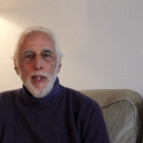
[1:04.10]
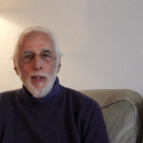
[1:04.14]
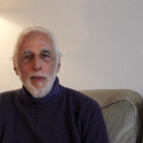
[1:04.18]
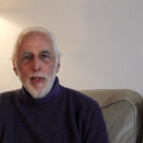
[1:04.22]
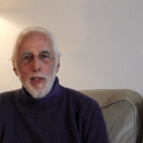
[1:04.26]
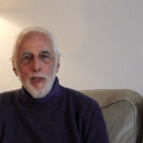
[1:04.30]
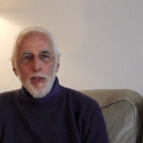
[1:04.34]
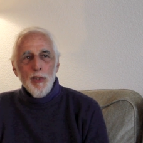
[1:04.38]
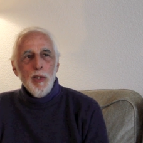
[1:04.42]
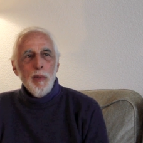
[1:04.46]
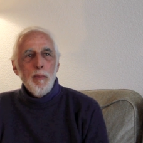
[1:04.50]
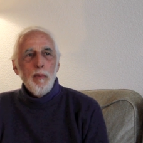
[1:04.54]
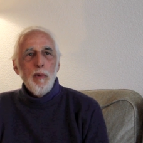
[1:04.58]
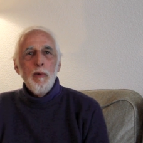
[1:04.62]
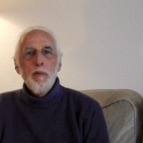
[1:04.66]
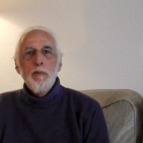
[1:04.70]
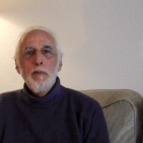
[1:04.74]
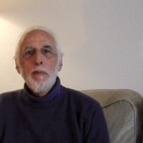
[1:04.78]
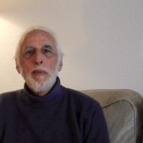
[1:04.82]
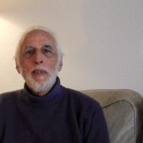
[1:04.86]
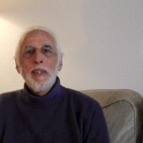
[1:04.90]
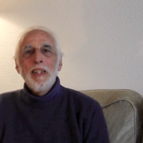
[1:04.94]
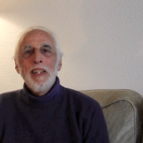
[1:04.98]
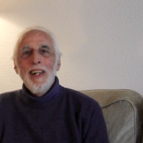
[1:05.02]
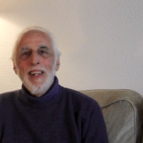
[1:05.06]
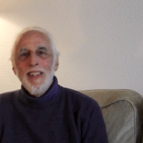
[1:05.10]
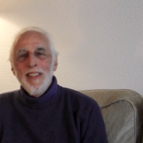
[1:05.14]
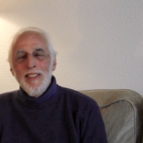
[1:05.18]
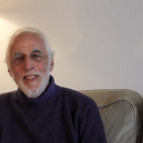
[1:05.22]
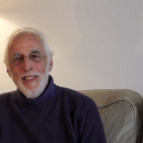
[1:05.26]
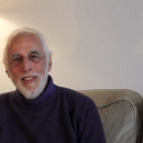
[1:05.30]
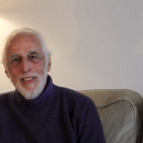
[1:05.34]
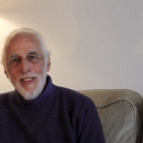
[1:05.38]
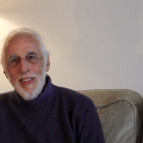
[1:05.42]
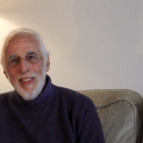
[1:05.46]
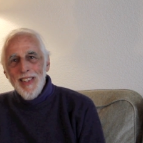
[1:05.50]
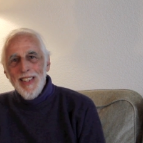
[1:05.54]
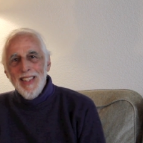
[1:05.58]
Krishna movement got
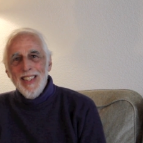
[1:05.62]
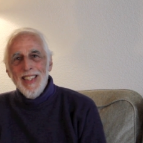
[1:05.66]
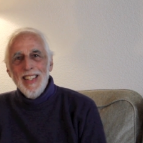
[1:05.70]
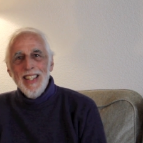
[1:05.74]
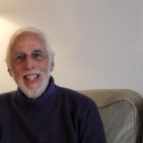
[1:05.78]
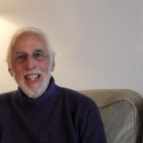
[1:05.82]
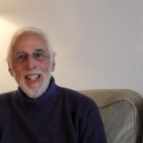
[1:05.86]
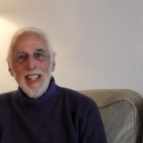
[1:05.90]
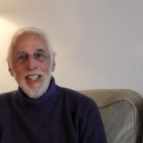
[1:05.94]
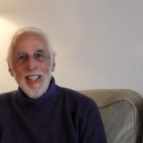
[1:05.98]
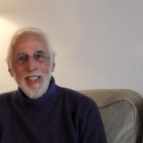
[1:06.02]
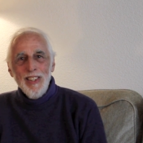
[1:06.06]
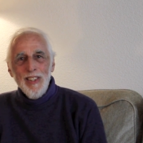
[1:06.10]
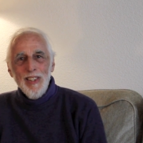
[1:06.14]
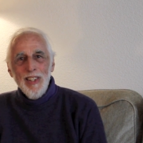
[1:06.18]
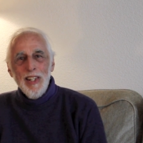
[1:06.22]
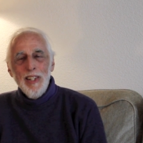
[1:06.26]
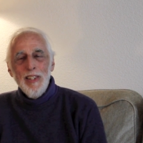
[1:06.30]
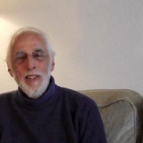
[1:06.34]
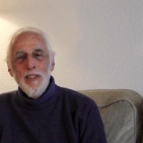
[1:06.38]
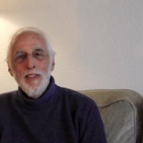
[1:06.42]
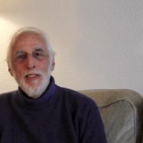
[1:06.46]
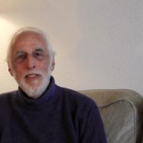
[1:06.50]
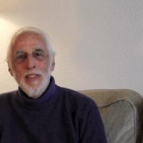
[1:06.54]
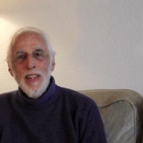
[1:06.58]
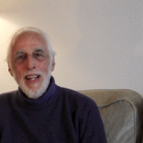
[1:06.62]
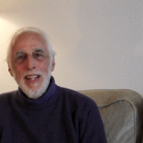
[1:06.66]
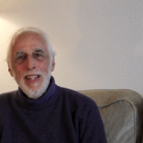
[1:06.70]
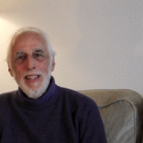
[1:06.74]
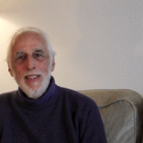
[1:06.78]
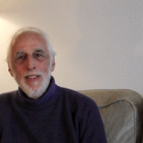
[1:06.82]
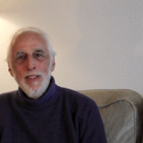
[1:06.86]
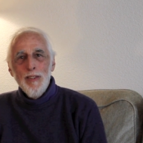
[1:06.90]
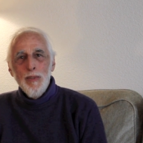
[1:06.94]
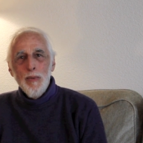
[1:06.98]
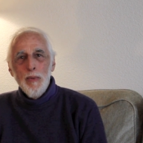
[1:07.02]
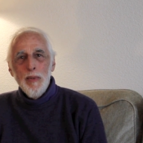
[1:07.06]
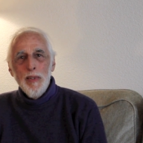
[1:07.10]
started in the United
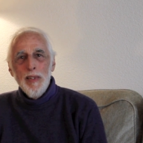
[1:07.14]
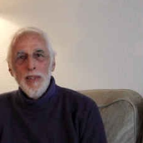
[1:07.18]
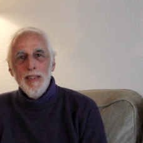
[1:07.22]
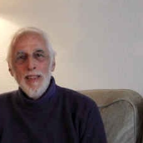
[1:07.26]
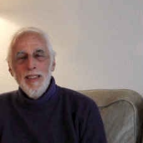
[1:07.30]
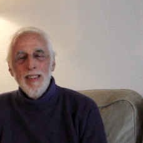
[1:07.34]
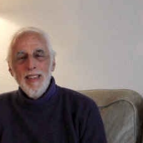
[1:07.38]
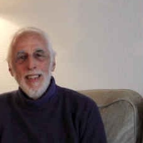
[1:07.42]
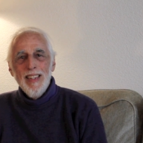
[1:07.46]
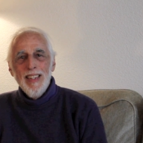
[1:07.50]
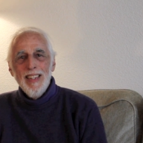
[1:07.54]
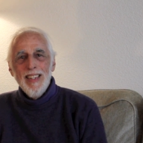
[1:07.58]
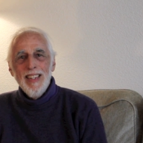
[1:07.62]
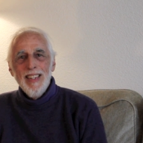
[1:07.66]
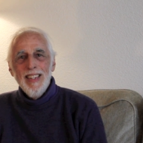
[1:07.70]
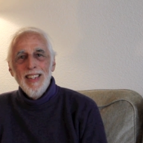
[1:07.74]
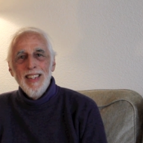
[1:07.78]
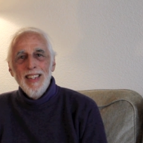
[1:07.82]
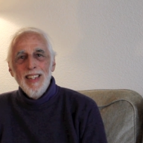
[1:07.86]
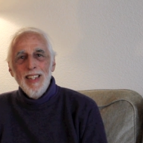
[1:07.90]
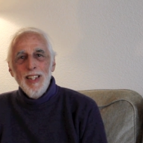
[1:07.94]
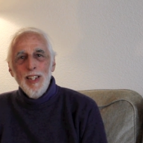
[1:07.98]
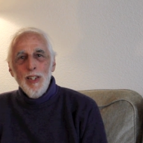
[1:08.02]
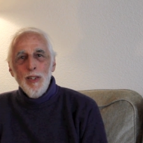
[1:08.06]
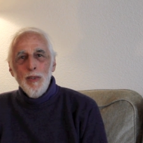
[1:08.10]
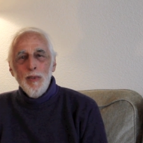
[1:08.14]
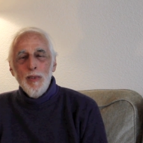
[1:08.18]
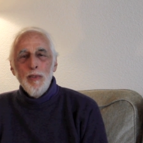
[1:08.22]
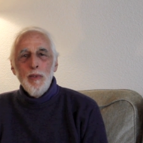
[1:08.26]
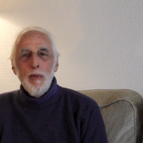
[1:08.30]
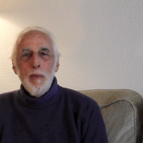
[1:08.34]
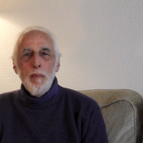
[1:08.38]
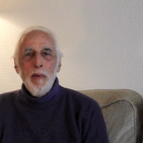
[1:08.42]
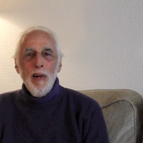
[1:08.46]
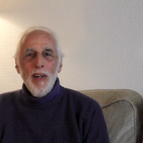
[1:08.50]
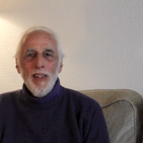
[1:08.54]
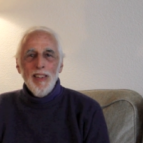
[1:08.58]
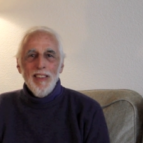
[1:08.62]
States with was a
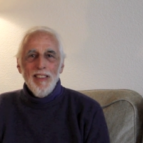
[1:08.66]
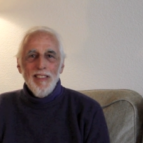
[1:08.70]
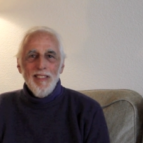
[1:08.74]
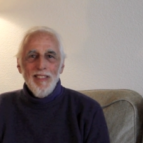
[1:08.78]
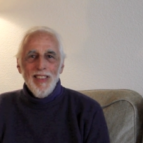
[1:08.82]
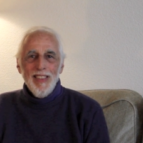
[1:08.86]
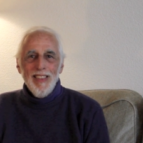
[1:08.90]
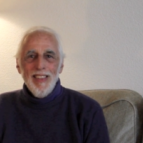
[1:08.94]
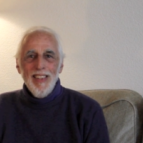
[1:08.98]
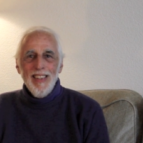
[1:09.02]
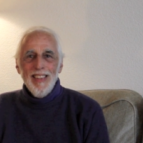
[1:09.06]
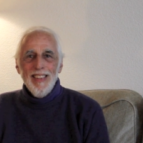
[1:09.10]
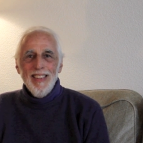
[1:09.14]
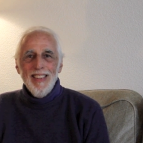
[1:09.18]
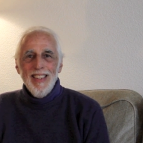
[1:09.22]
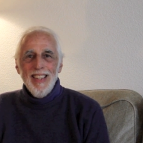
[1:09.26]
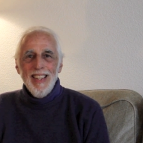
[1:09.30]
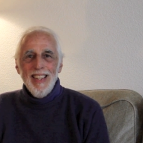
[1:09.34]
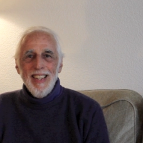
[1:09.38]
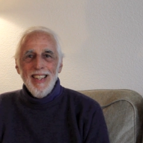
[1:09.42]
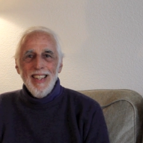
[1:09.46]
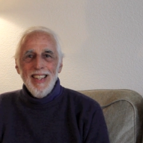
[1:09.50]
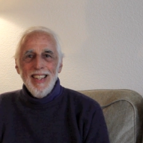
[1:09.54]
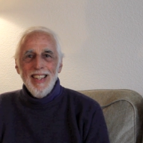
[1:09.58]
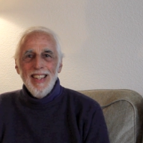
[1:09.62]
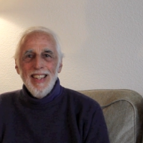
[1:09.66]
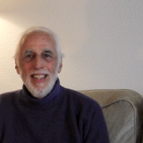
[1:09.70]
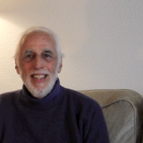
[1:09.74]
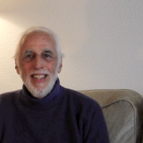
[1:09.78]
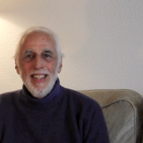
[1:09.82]
Bhaktivedanta,